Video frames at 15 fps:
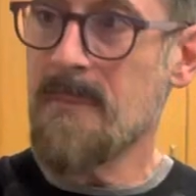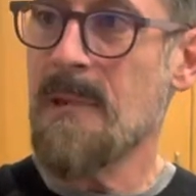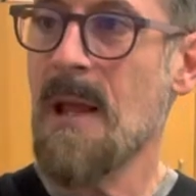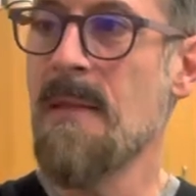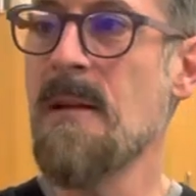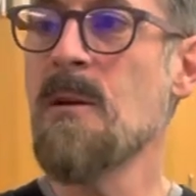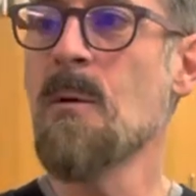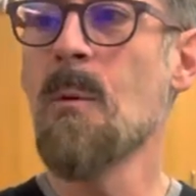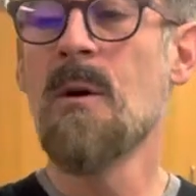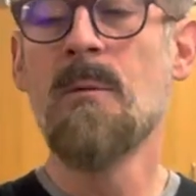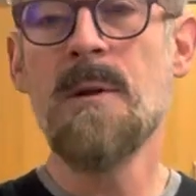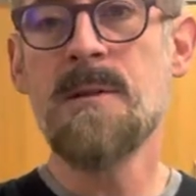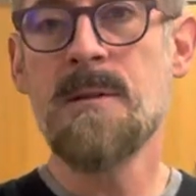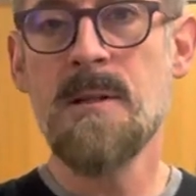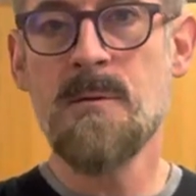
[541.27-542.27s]
And then you'll want to
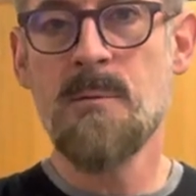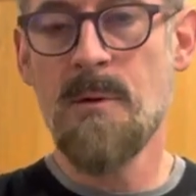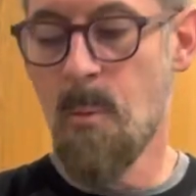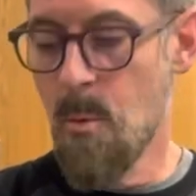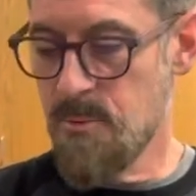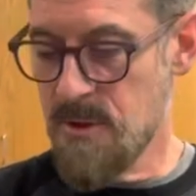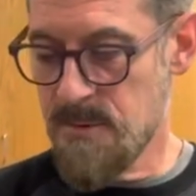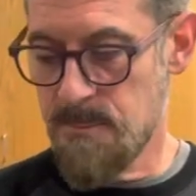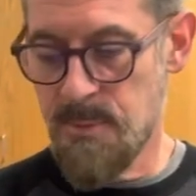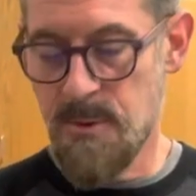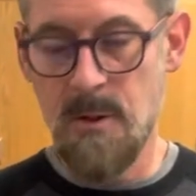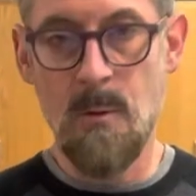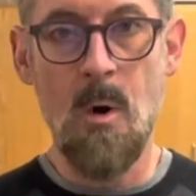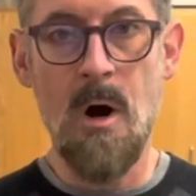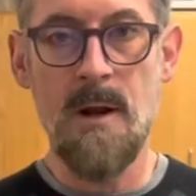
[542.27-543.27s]
rinse this with just
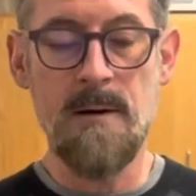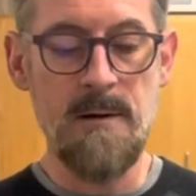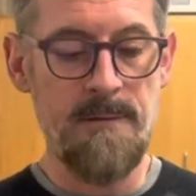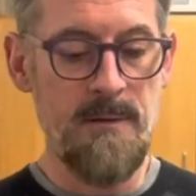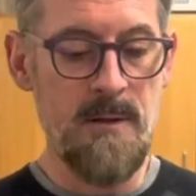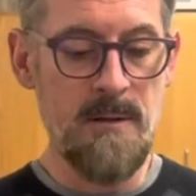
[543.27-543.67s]
pure water a few